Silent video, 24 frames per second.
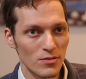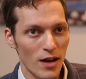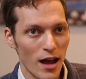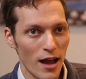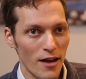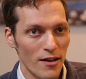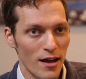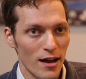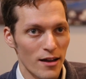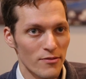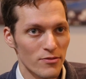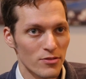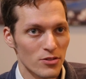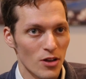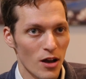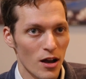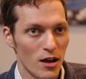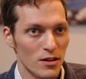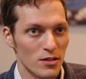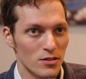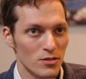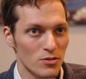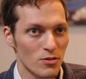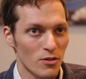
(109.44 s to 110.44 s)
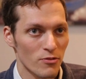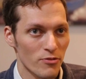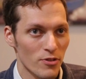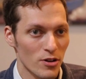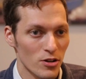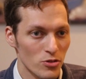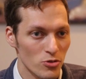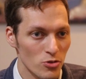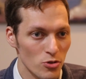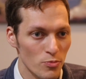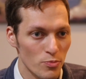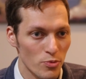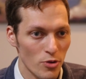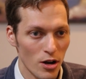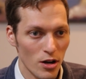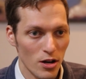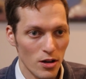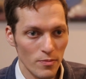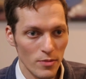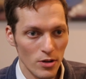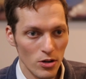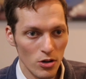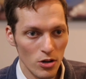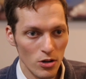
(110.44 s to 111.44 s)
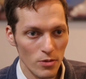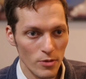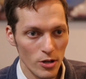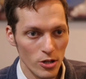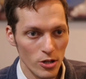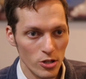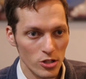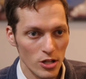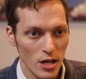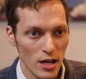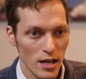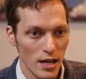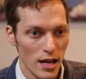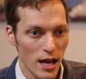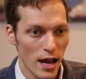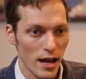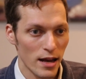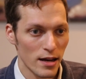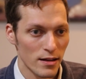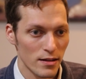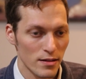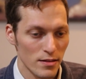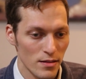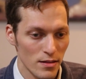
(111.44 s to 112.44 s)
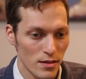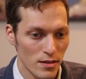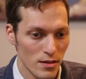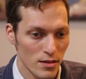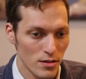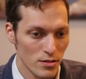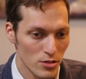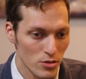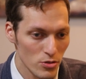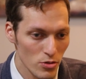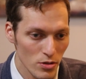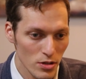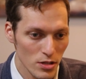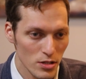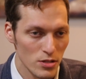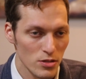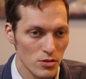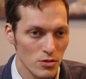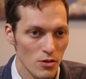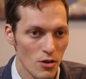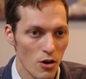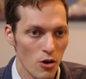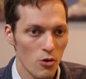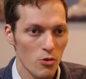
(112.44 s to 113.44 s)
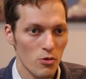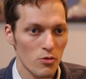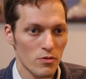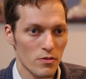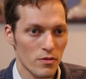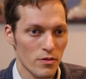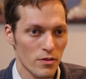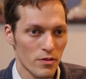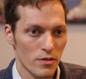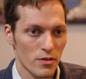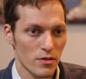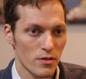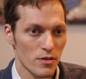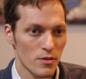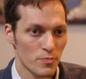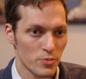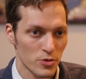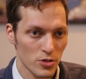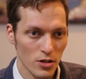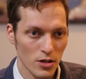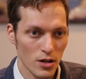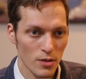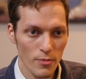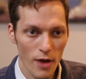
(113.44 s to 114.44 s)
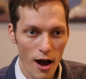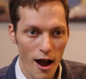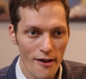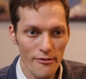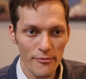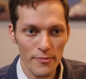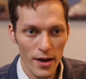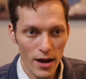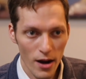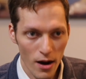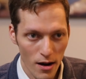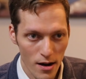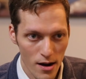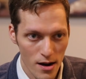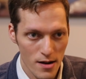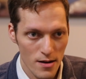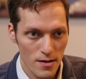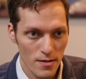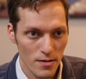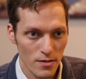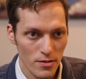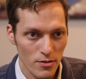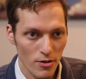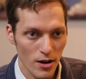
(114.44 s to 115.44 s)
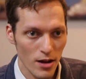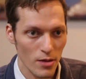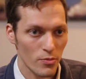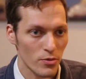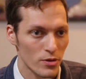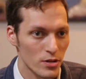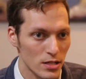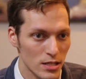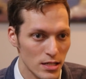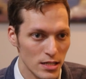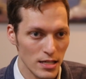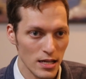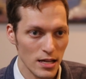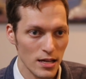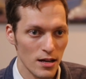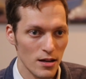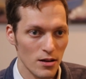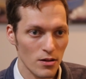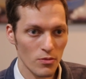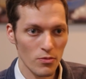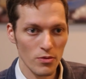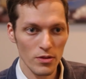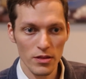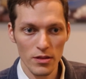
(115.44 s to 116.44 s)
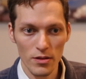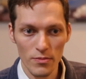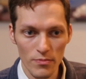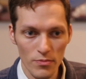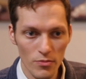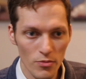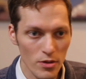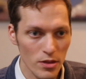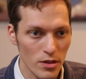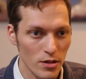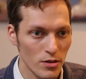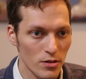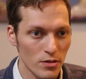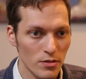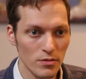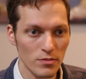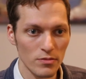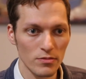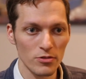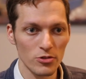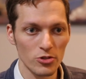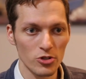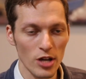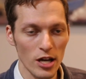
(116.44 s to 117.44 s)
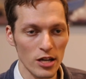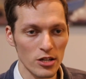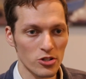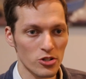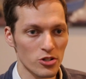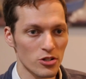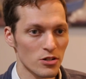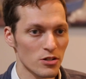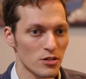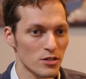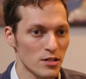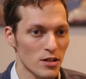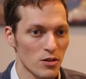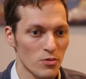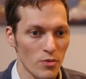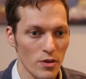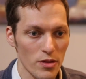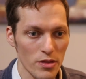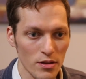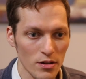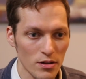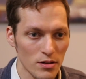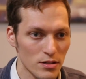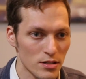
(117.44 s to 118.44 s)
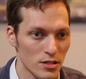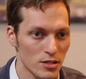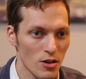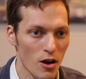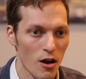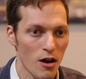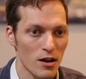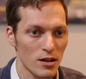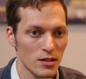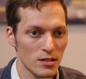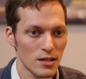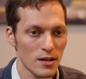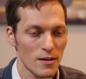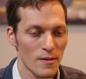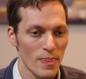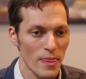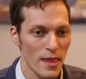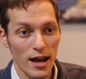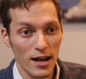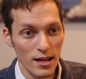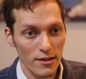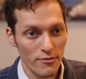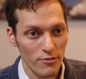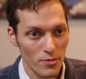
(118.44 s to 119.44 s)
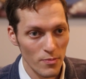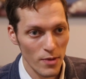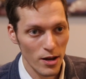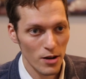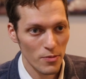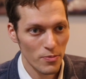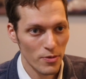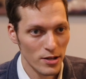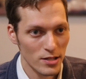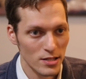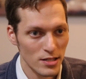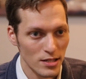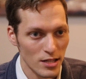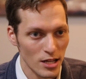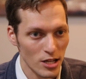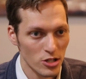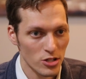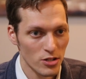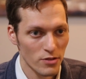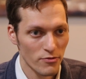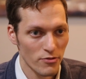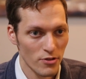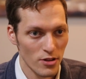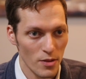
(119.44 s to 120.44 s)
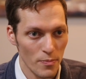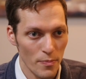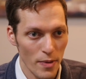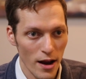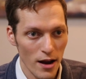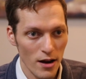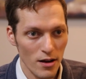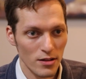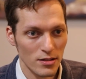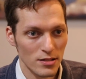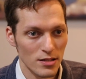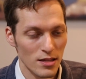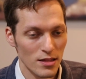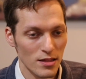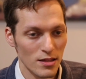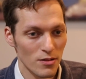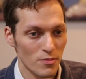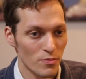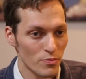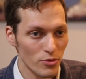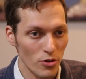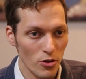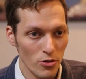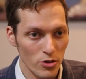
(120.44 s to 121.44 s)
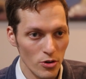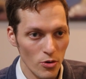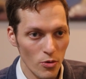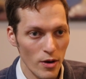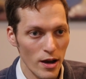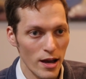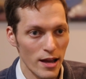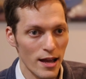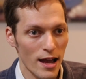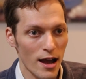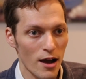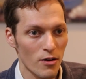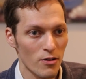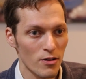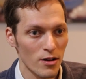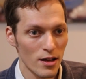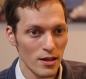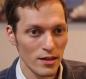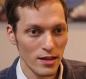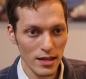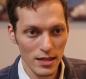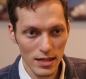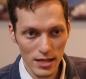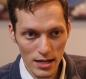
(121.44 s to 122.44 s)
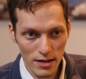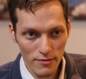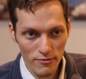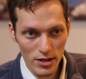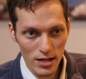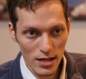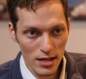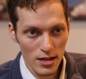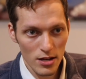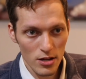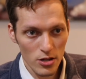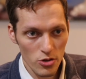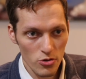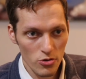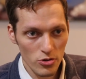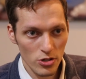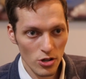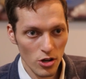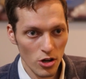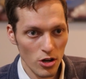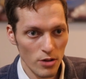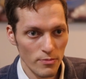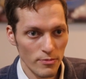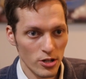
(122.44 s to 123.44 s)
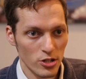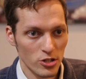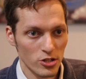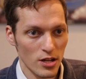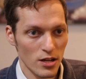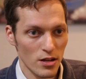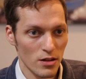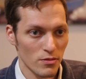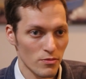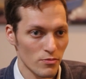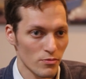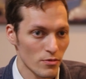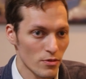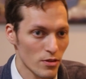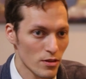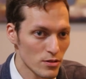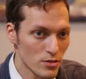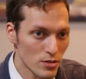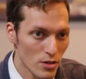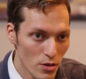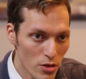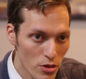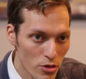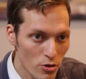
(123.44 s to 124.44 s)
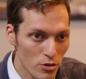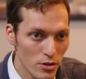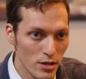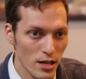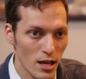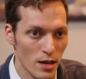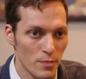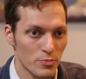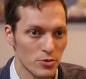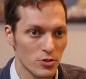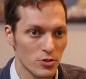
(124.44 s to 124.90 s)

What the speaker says: I've taught so far 2 prakim in Chumash, and the students know the psukim off by heart. They're able to sing it with the gestures and with the songs, and I even made a presentation for the parents, and they're blown away how they didn't even need to use a Chumash, and these are 38